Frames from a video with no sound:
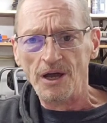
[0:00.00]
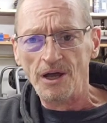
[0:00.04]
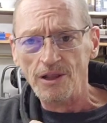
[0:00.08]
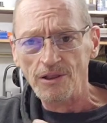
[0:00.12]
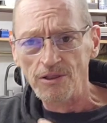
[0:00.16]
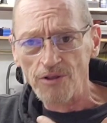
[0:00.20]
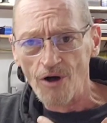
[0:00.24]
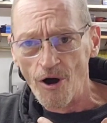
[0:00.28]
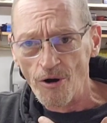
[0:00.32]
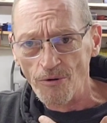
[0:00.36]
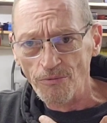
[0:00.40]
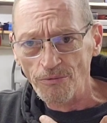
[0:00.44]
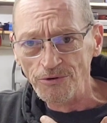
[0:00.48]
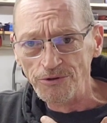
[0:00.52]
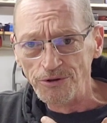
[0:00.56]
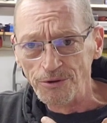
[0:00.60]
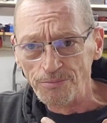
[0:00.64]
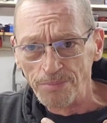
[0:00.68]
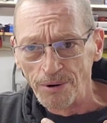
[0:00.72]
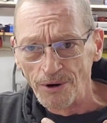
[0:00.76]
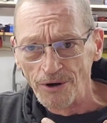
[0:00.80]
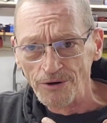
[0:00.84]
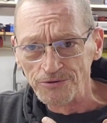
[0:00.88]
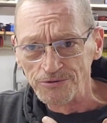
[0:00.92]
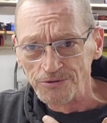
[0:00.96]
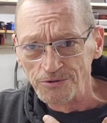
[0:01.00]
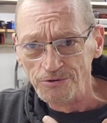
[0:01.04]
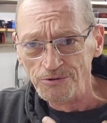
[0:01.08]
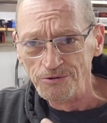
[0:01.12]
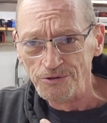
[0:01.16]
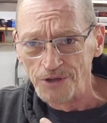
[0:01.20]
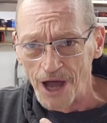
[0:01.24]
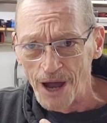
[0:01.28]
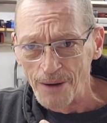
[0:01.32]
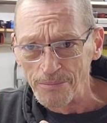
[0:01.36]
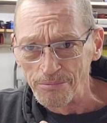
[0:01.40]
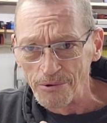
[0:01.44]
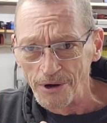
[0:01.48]
along with the person
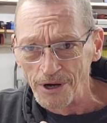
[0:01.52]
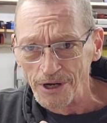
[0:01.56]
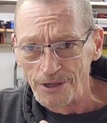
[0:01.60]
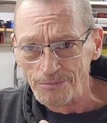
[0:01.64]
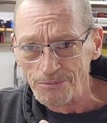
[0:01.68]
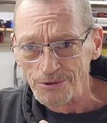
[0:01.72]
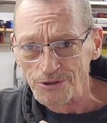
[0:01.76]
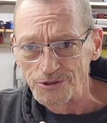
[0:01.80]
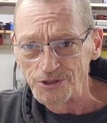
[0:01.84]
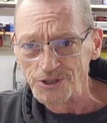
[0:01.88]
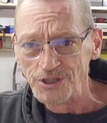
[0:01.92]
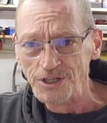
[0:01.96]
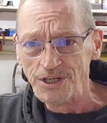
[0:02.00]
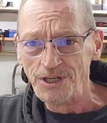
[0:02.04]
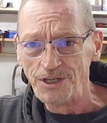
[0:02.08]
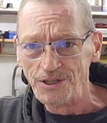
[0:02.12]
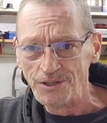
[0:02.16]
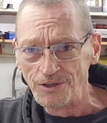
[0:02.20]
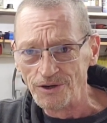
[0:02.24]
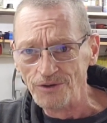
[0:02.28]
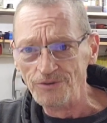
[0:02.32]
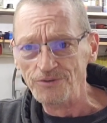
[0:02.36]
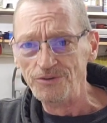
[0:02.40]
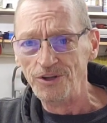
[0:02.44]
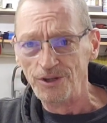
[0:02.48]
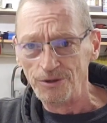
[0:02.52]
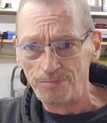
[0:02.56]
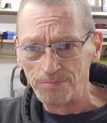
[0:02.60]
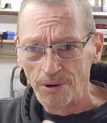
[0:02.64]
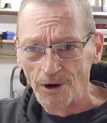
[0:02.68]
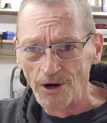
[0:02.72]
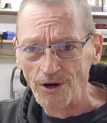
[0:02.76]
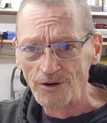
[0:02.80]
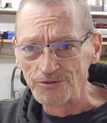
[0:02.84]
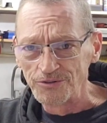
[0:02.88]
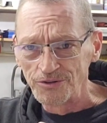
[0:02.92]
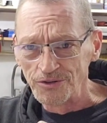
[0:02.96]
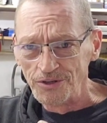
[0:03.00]
who's operating the machine, because the
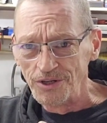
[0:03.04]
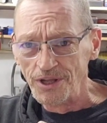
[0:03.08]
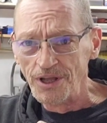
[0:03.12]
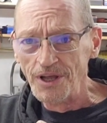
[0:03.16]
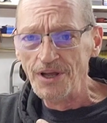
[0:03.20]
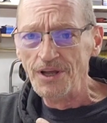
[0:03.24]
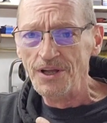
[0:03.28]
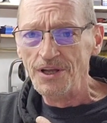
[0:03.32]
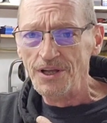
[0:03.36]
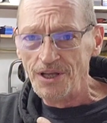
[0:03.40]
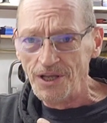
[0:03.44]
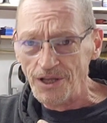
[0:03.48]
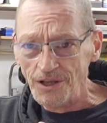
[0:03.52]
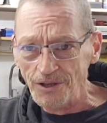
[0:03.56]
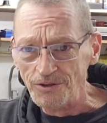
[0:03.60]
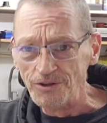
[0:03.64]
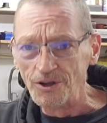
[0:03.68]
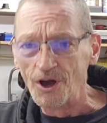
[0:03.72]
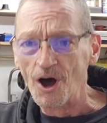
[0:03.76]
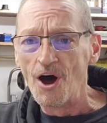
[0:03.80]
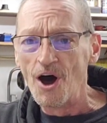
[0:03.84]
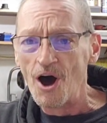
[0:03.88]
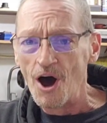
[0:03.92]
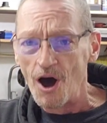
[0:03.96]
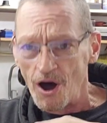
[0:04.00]
person is